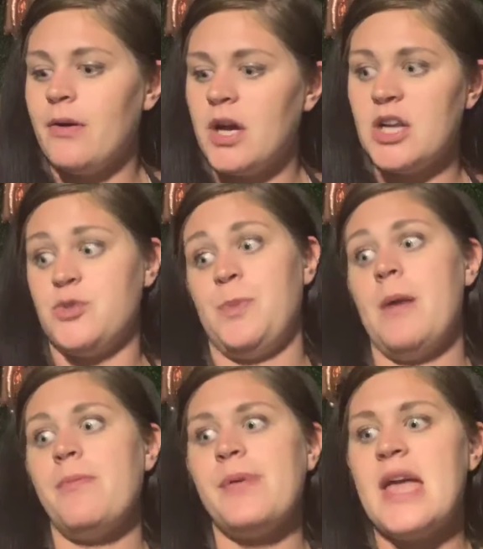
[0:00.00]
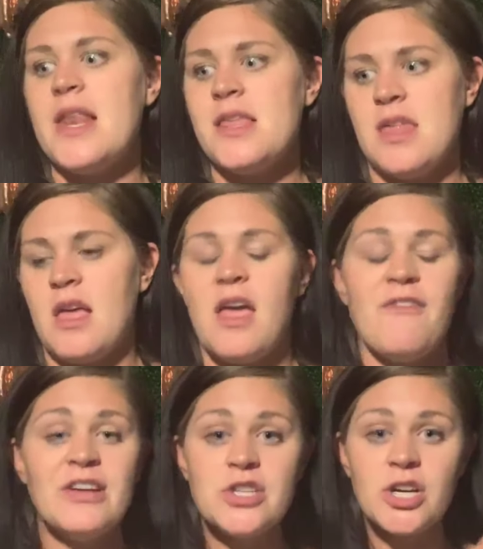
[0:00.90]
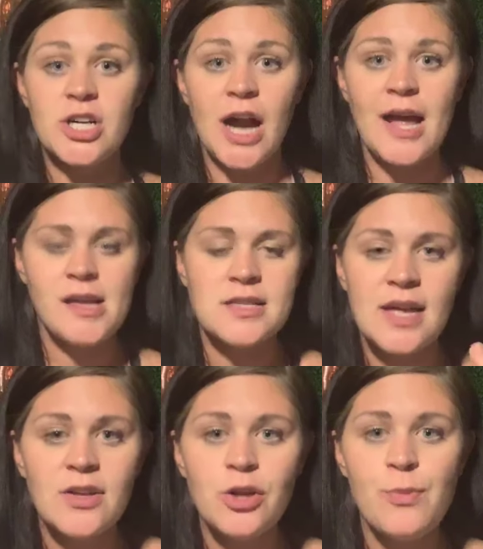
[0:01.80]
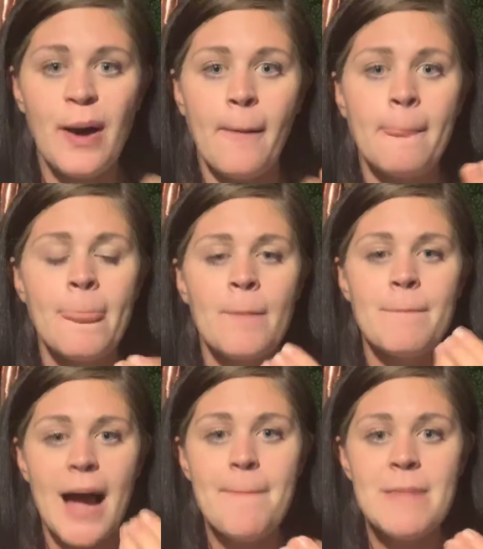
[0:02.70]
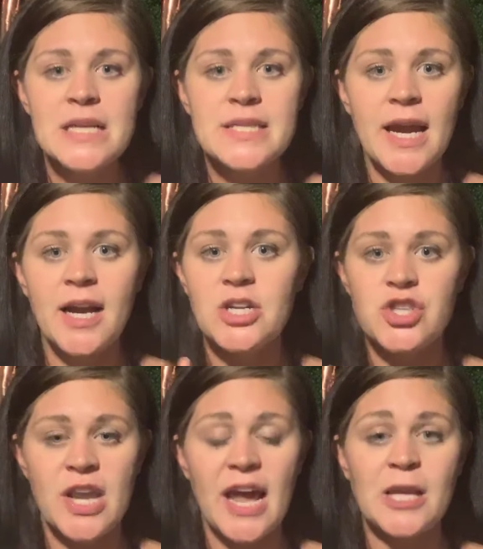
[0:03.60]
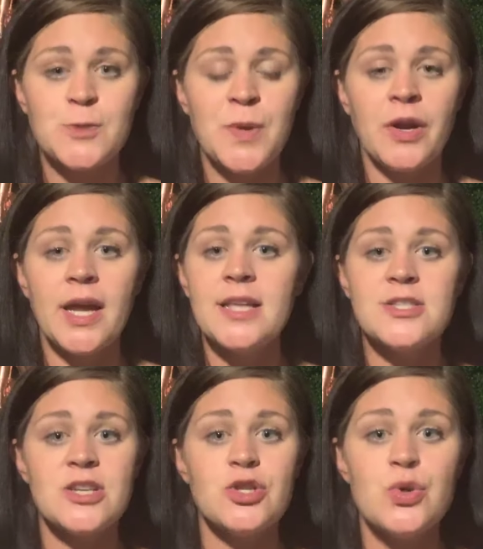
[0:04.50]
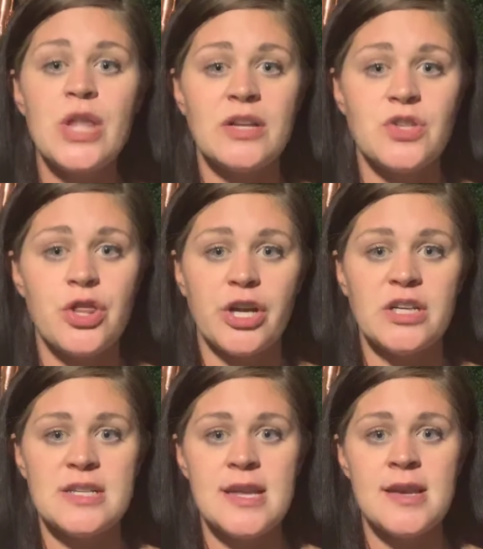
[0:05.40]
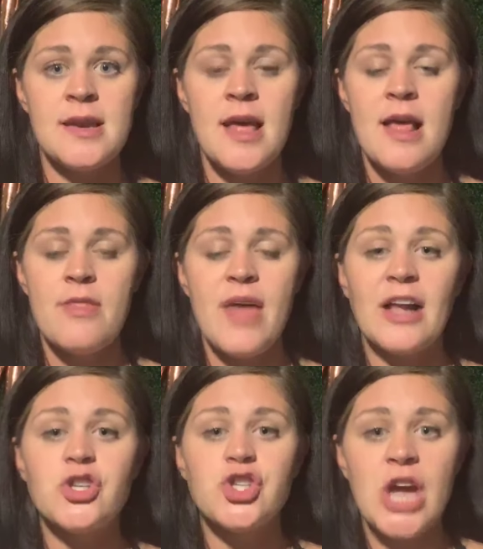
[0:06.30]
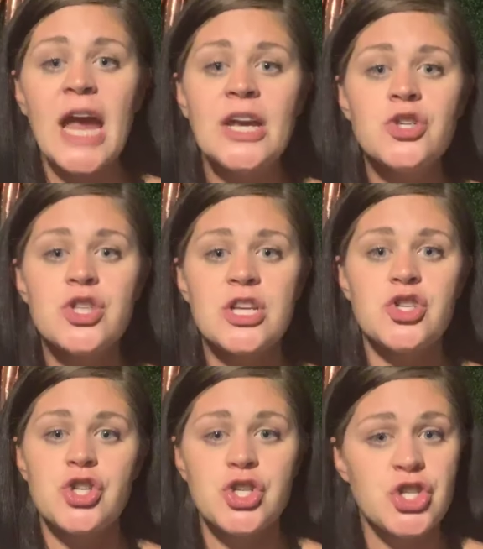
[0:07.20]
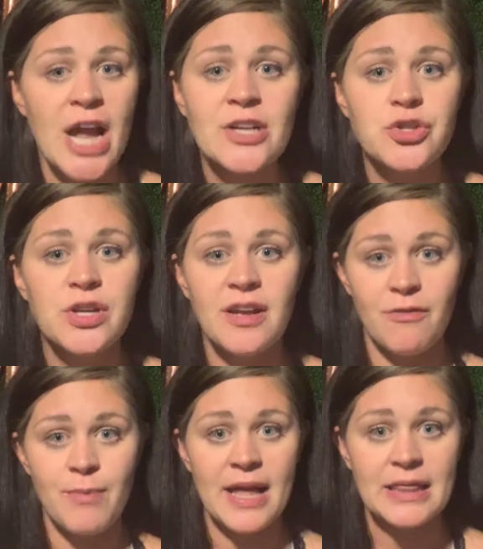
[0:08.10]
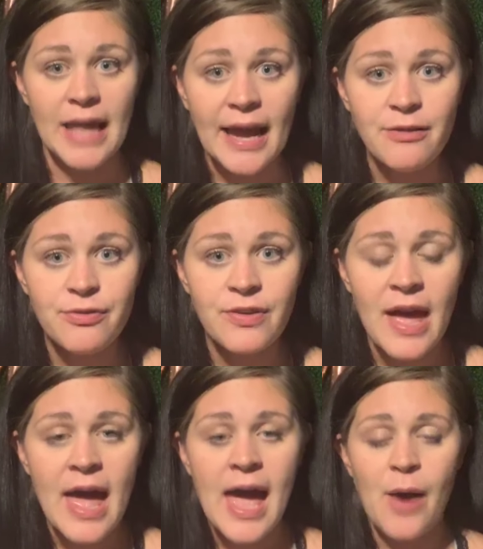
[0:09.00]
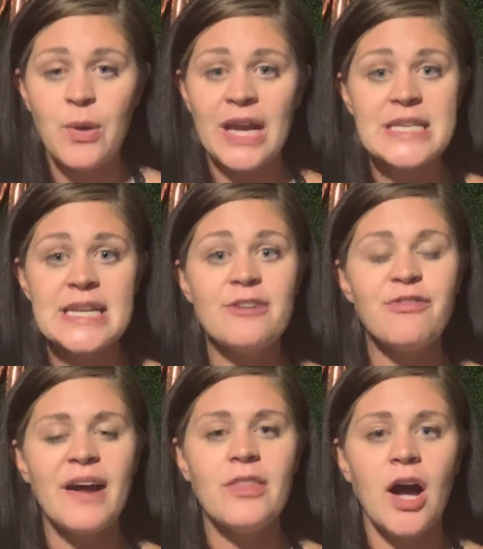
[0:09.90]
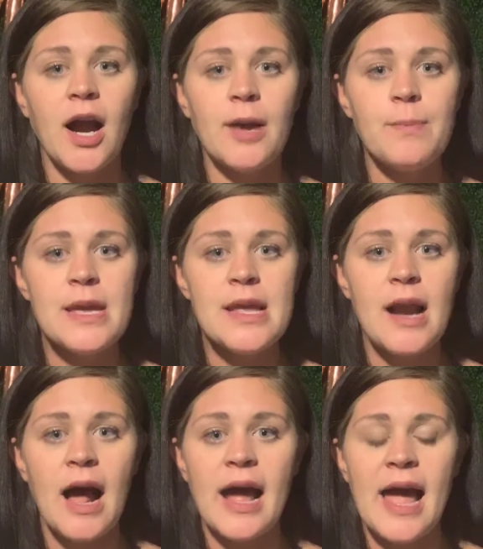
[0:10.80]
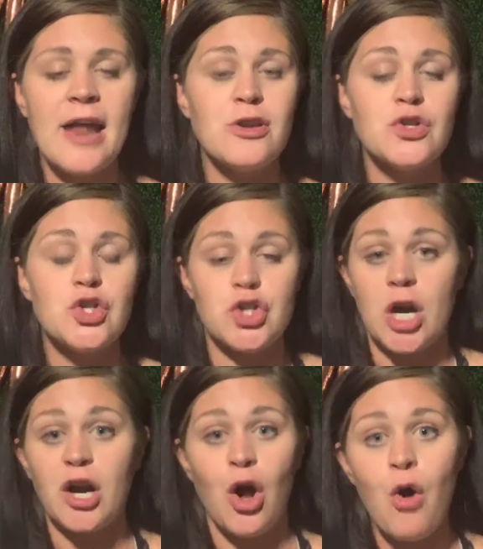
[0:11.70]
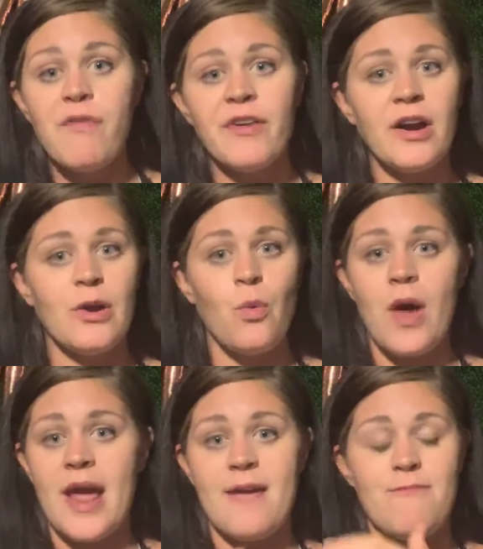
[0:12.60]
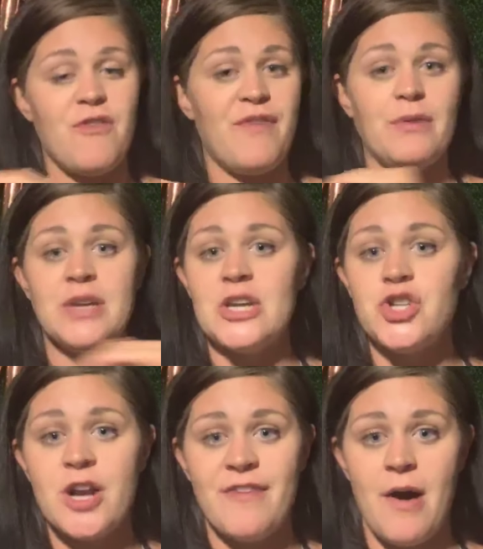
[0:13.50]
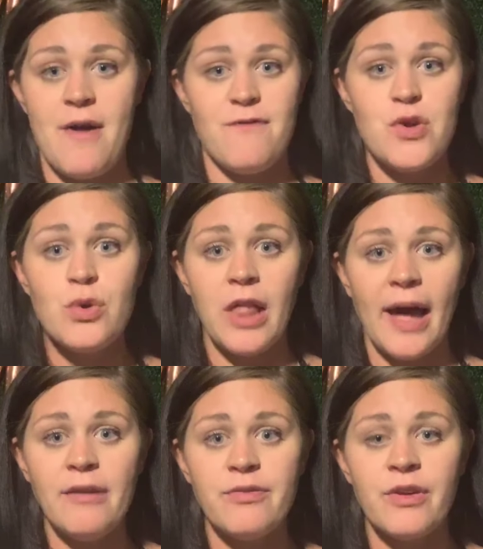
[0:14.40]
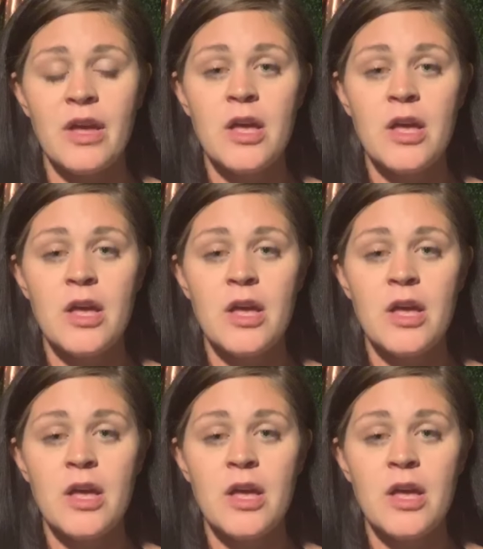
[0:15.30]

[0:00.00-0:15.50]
Gosh, probably anything. If I start crying and telling you about my miscarriage that I experienced in 2013, that changed the trajectory of my life. And when I didn't find the heartbeat, I had to start over in the foundation of how I viewed life.